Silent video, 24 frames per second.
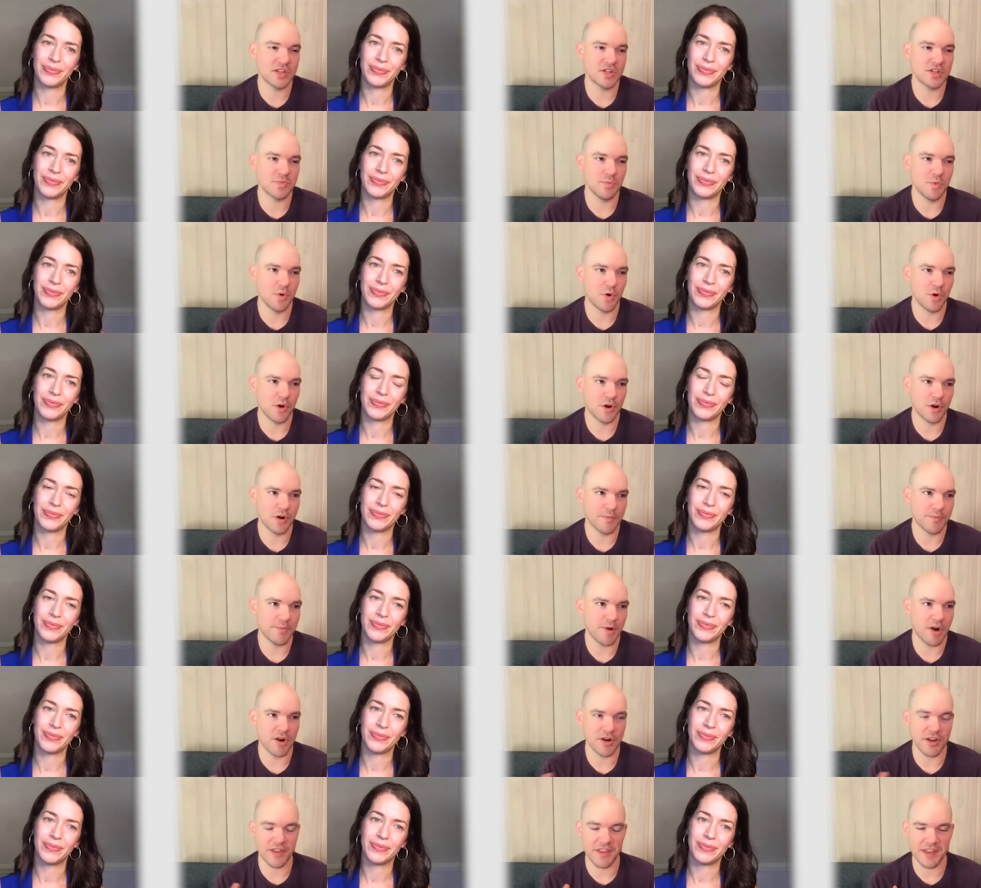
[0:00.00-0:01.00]
Speaker 1: more
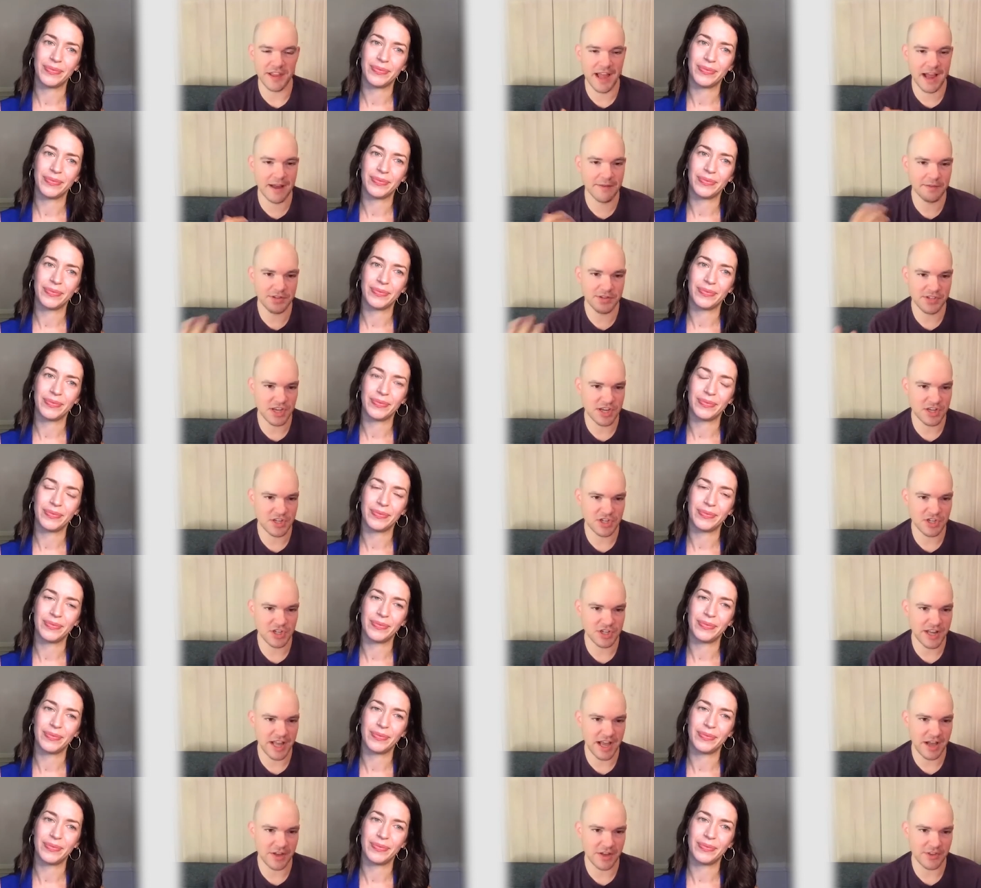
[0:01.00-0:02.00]
part of the
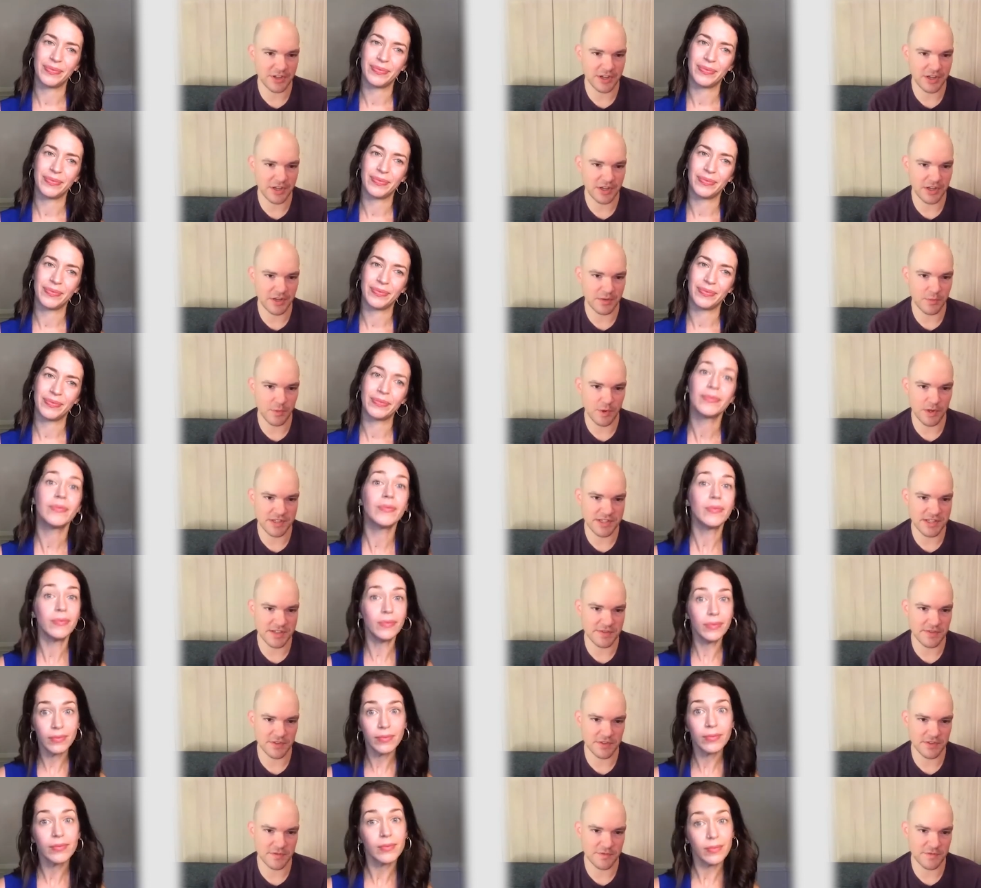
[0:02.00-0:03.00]
conversation now than it was
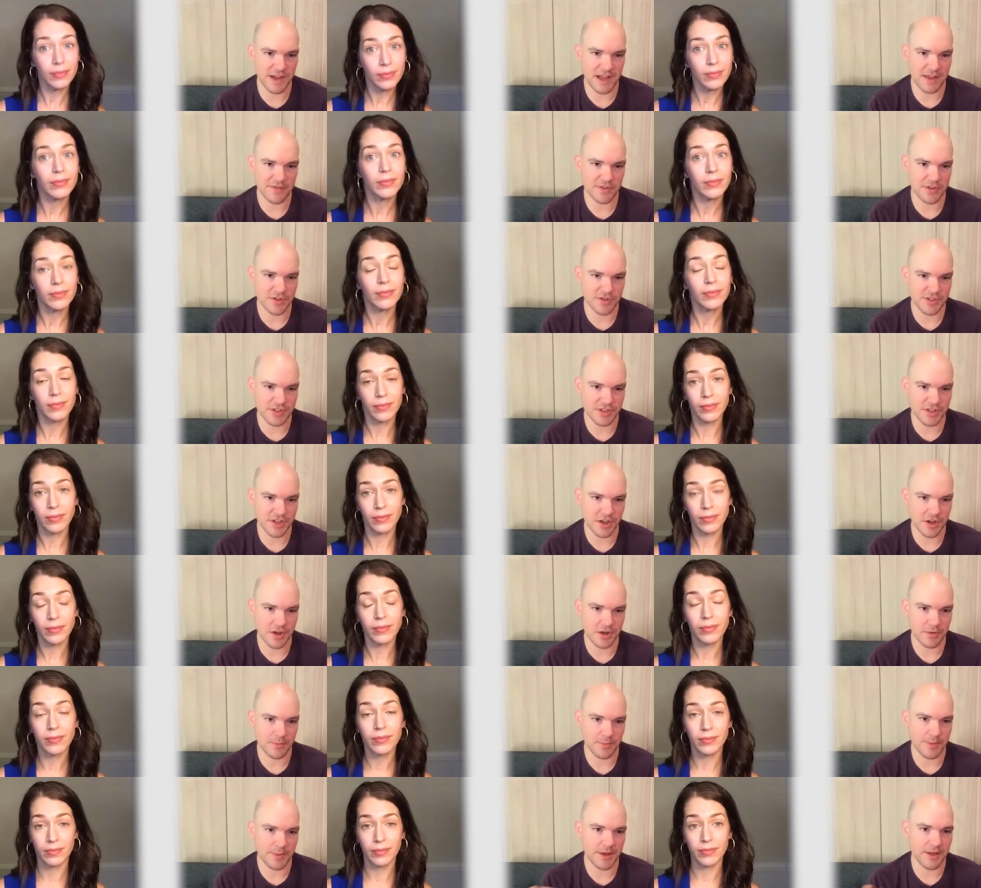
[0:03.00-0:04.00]
even five years
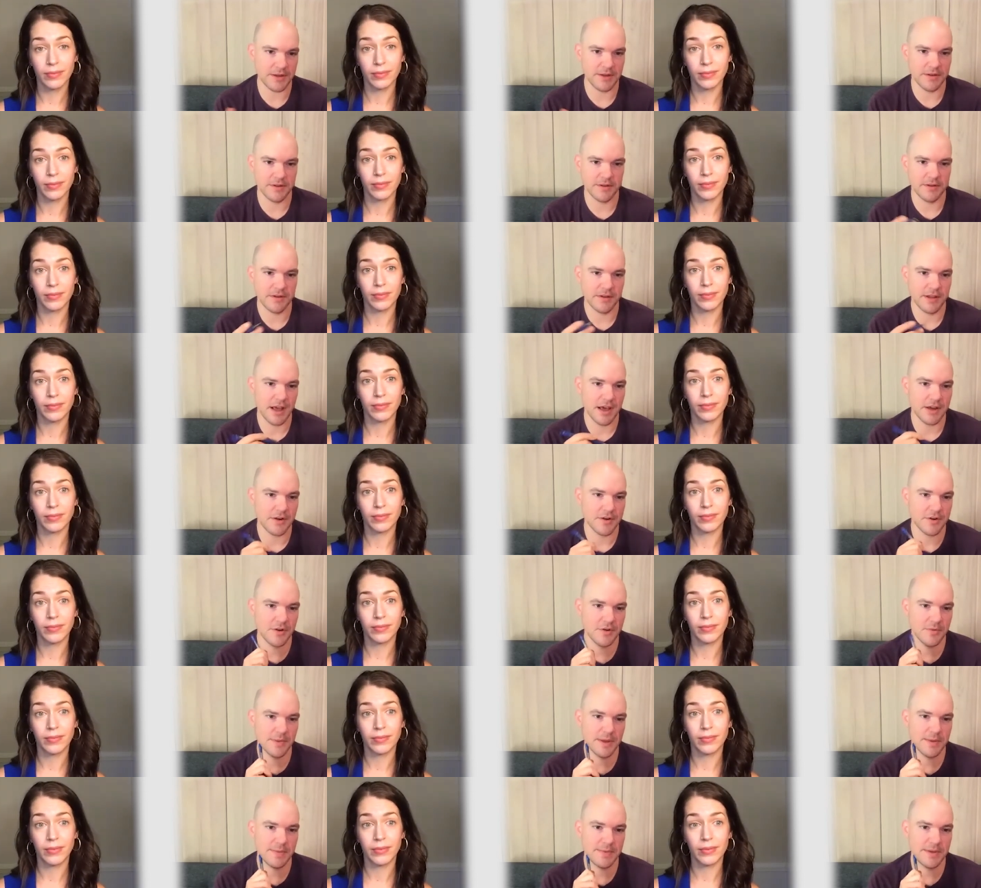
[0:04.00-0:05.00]
ago, but I don't
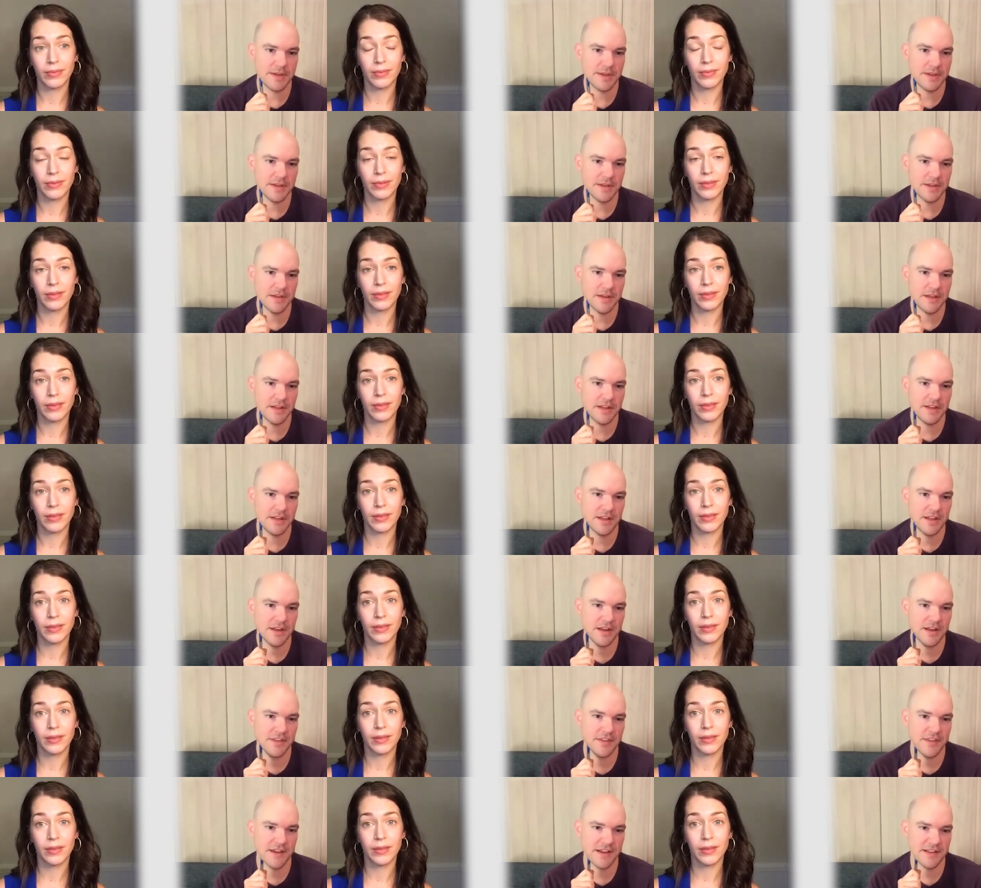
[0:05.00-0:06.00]
know, maybe any,
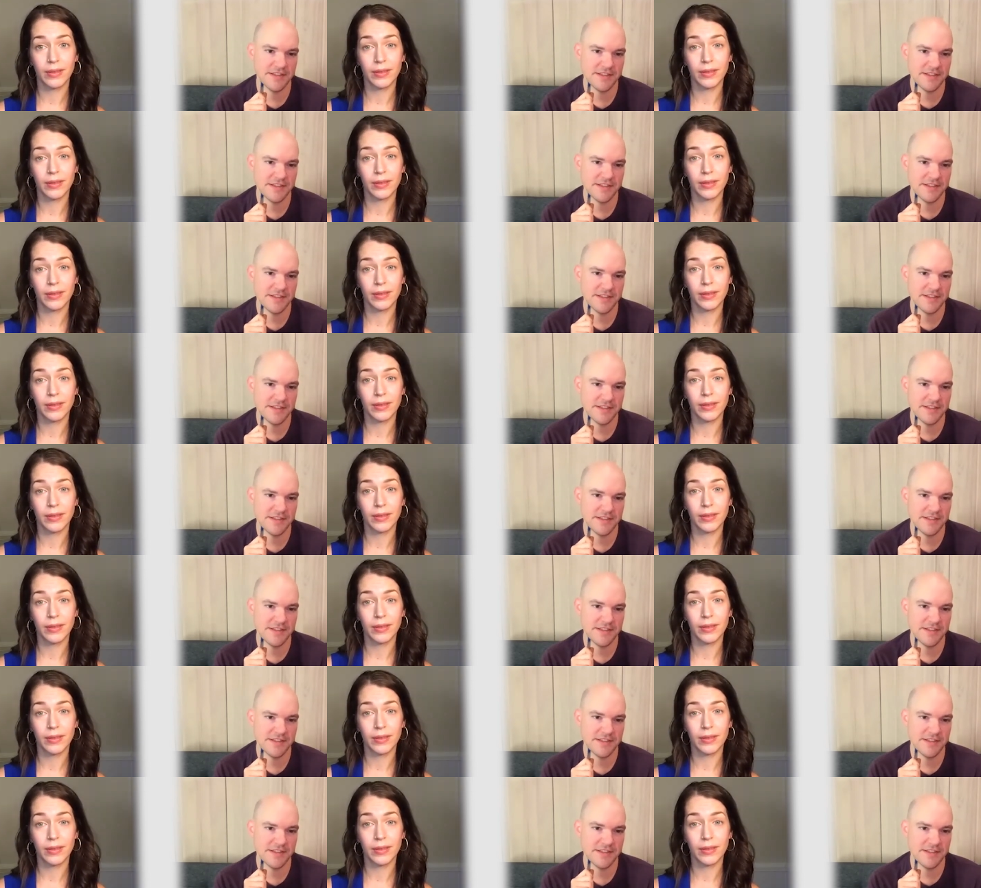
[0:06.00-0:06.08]
any thoughts